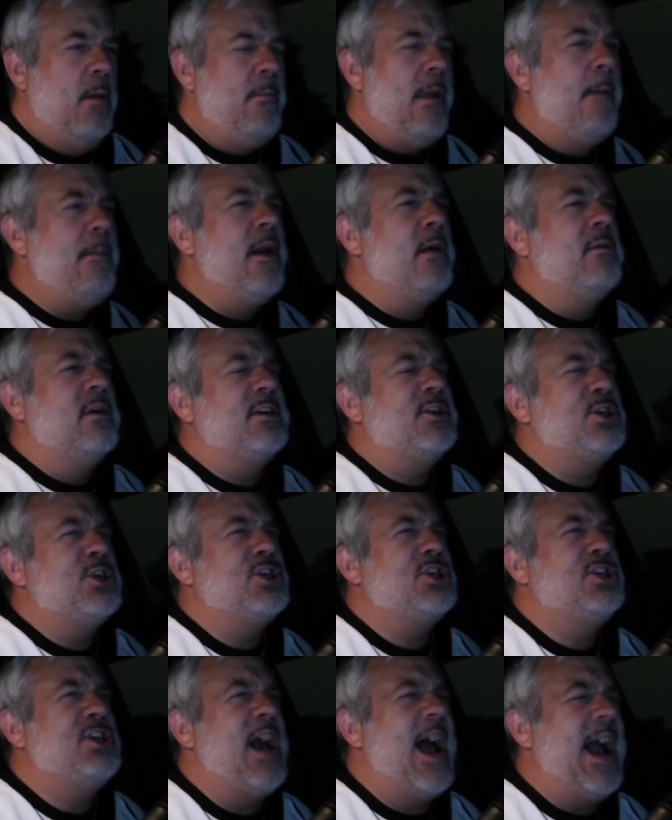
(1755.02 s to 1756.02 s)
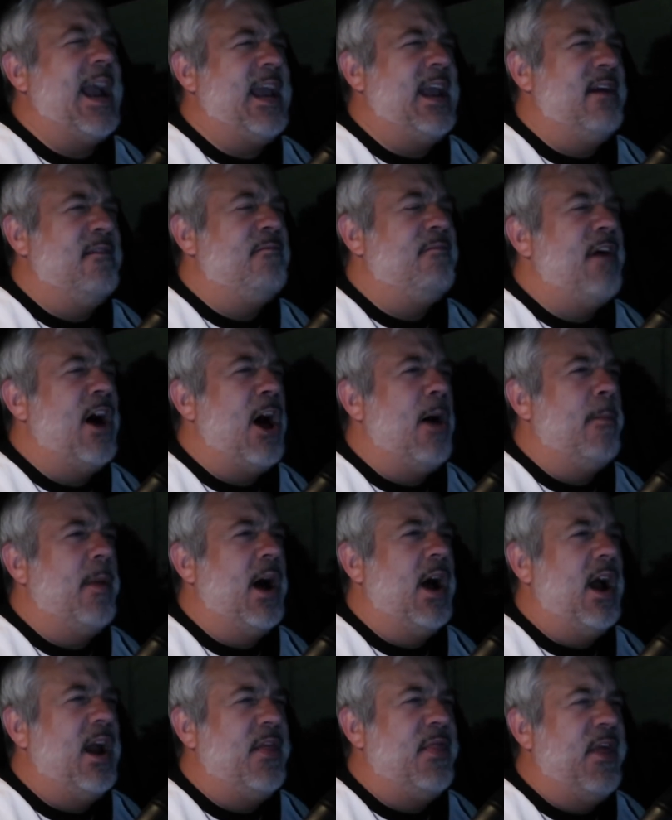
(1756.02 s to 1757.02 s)
Maybe it was just Shaggy and
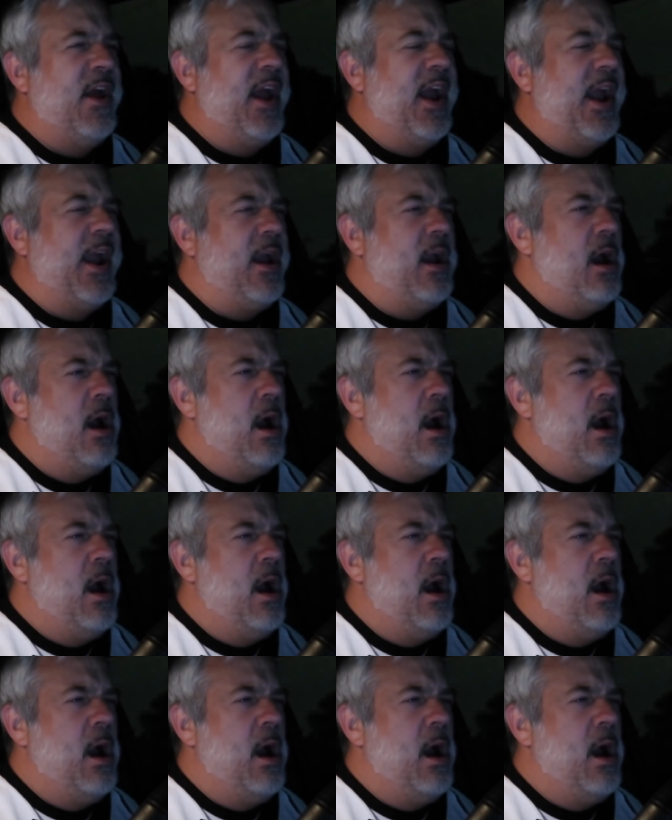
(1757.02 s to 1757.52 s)
Velma, I think.